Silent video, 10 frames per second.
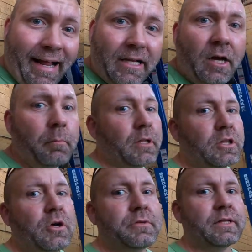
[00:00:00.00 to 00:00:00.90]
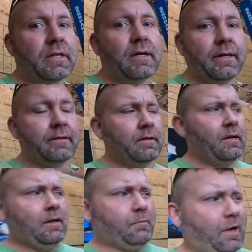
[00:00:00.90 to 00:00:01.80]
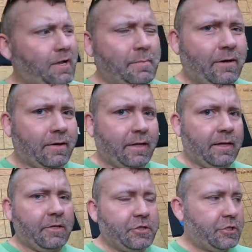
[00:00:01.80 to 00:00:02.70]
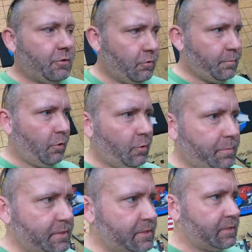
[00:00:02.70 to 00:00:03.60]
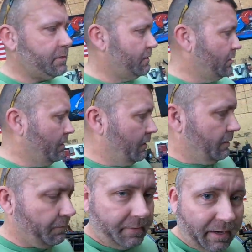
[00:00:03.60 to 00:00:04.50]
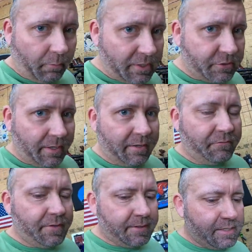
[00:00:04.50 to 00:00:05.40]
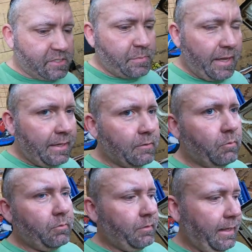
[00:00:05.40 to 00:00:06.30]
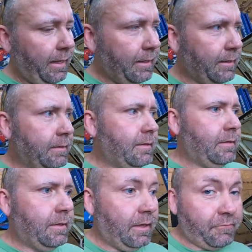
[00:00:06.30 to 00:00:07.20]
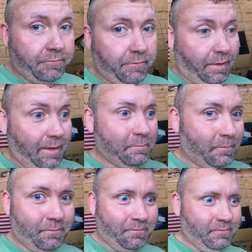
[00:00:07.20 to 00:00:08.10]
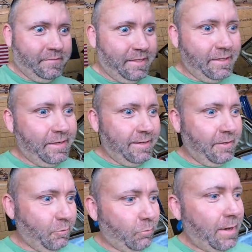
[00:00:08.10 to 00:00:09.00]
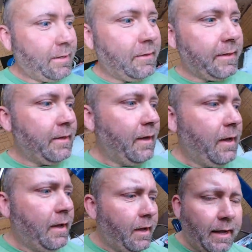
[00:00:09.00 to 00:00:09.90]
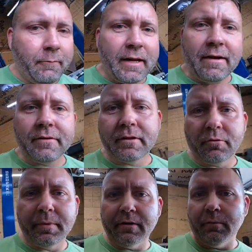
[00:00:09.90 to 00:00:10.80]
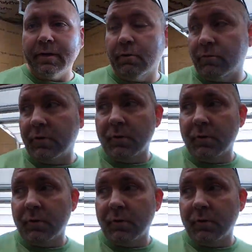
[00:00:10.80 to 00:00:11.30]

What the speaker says: I cut below the line by about 1 inch on purpose. That way so I could fit this panel, and if I did it incorrectly, I would have a little bit of wiggle